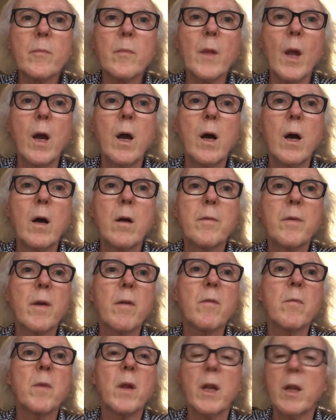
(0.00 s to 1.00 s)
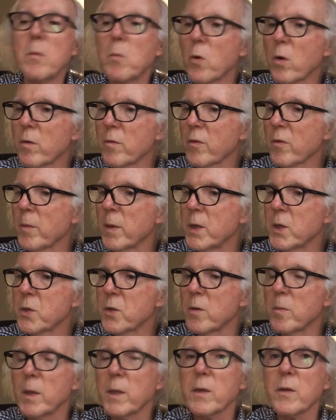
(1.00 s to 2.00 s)
If you have any more
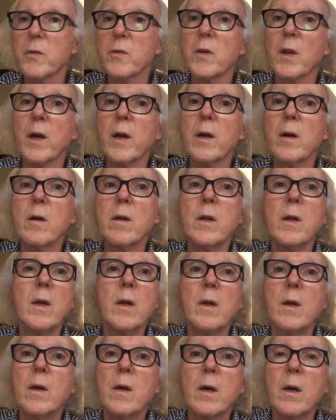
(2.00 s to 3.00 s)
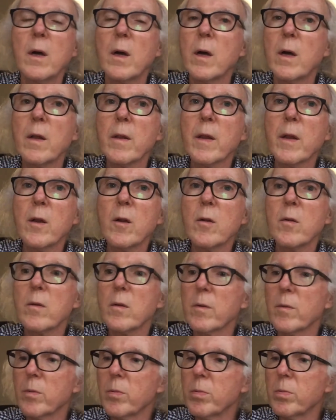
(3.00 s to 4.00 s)
information about the style, they don't.
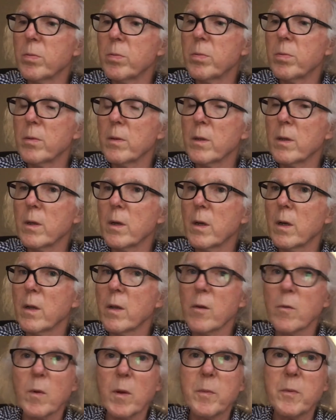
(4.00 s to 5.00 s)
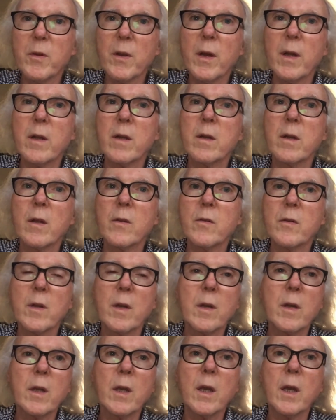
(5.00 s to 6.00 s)
Their website doesn't
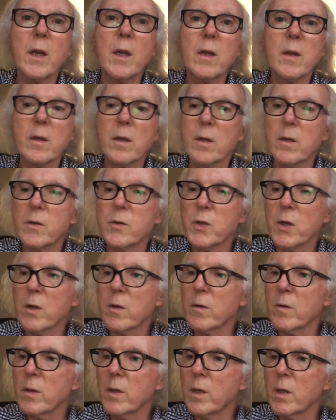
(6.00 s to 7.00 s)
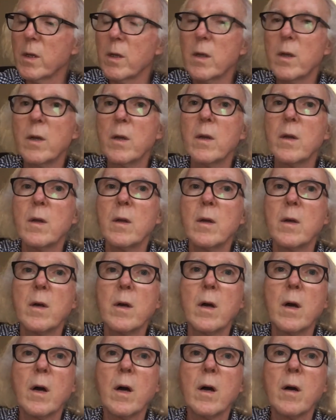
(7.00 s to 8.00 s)
indicate, and generally,
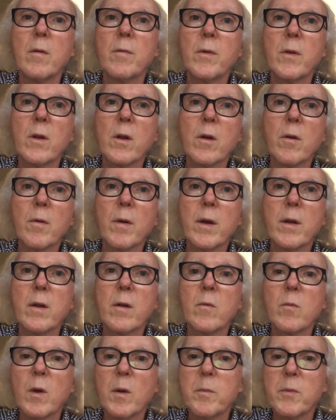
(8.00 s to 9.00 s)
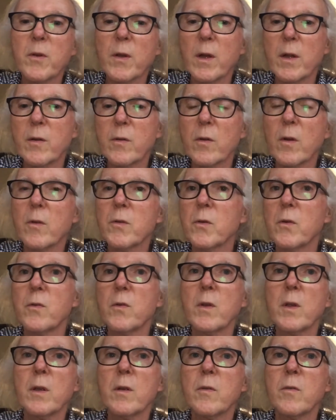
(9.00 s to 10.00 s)
if you look around on websites, all you
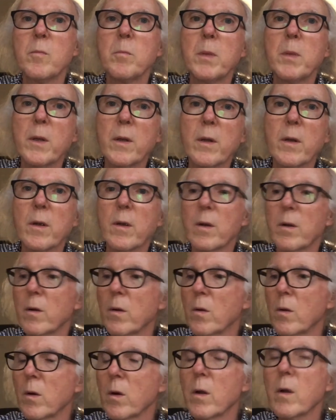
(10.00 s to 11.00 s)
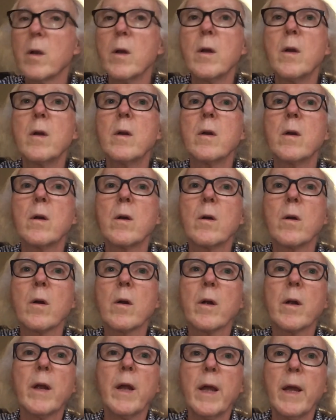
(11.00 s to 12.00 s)
see is beer or
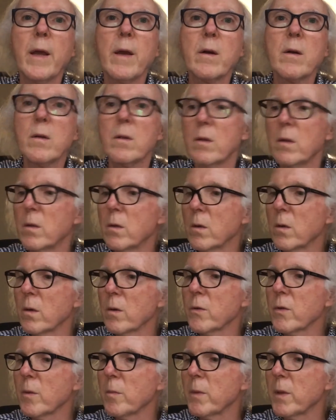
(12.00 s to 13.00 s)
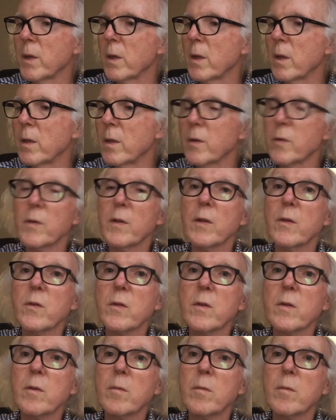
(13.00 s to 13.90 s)
ale or something, and this says